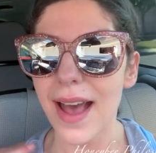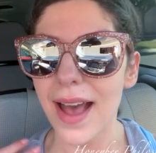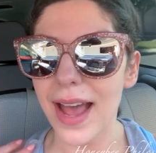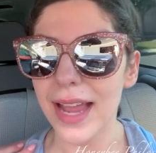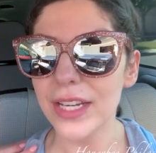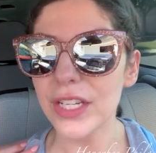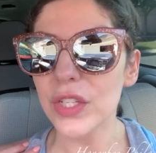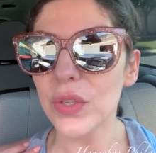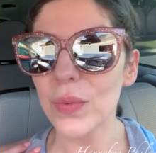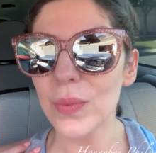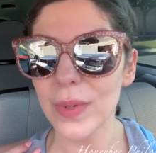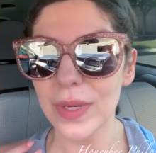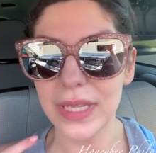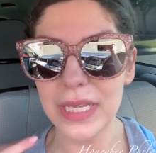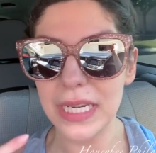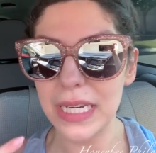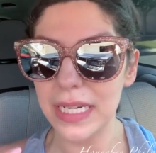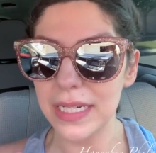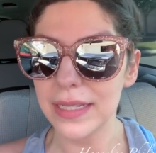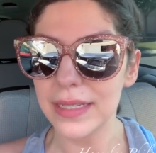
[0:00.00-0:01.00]
I just
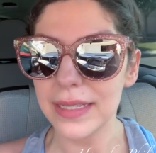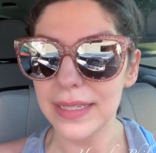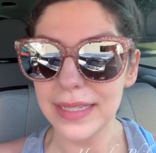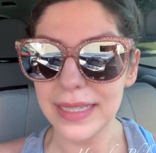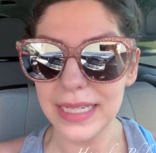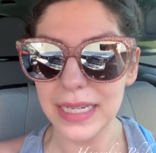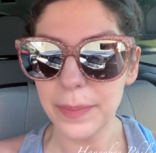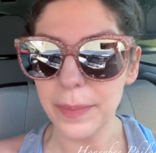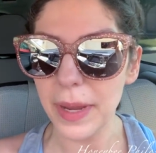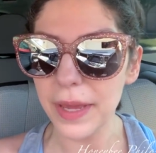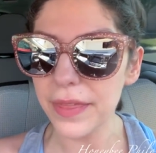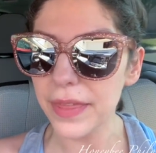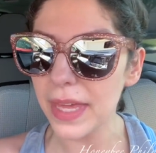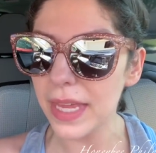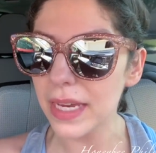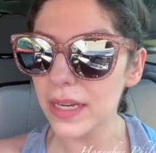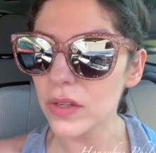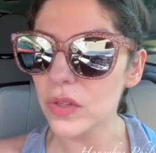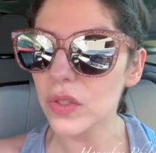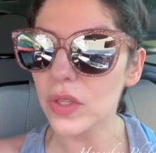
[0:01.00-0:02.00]
really needed the sleep, I
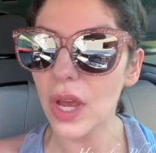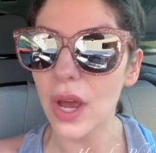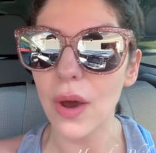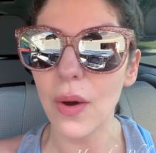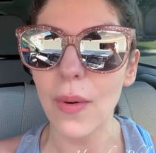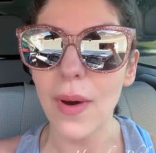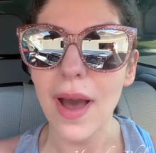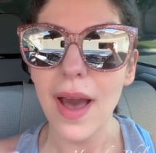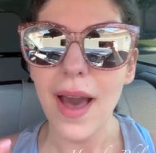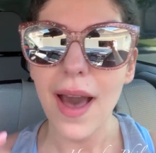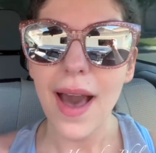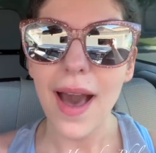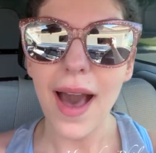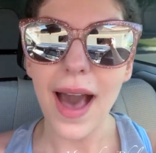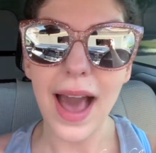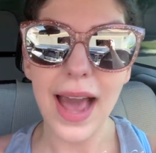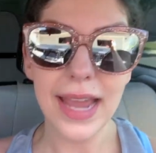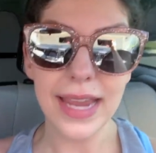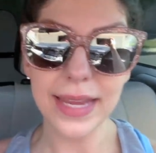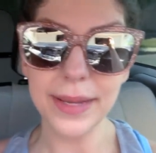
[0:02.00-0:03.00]
think. So
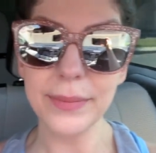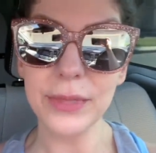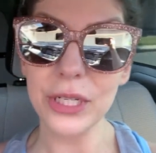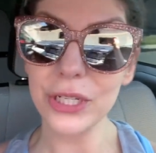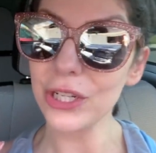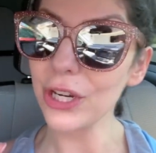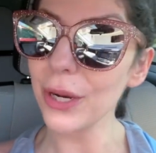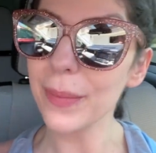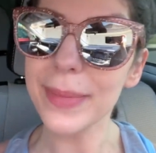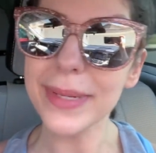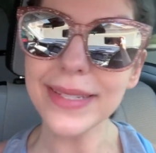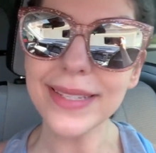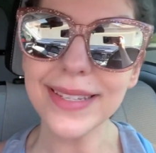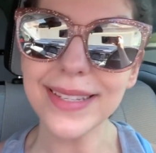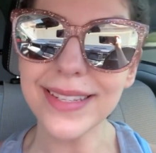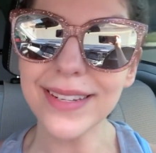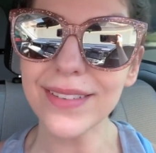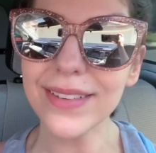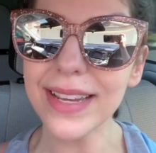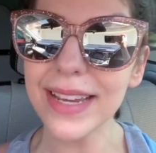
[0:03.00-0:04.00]
I am determined to
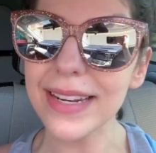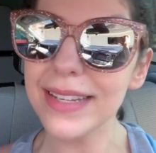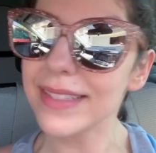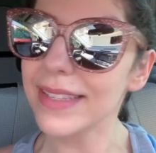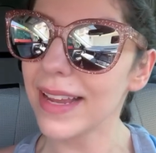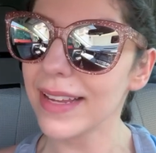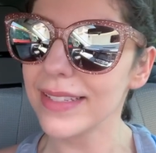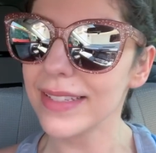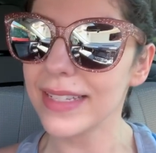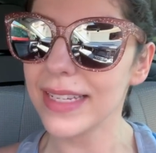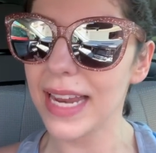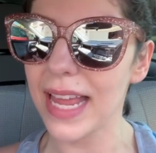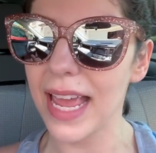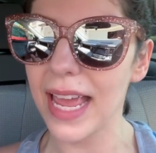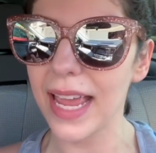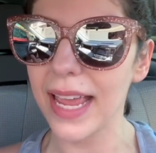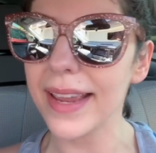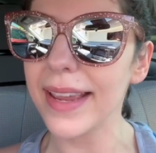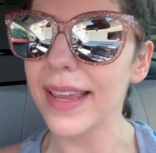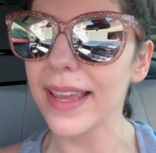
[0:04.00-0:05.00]
still get it done
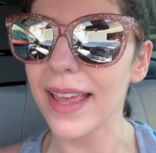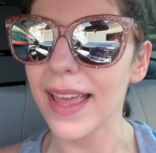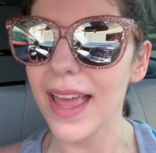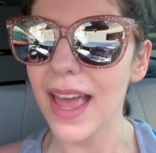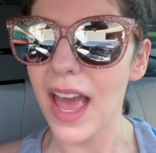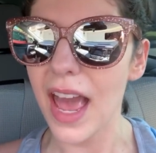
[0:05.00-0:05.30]
today.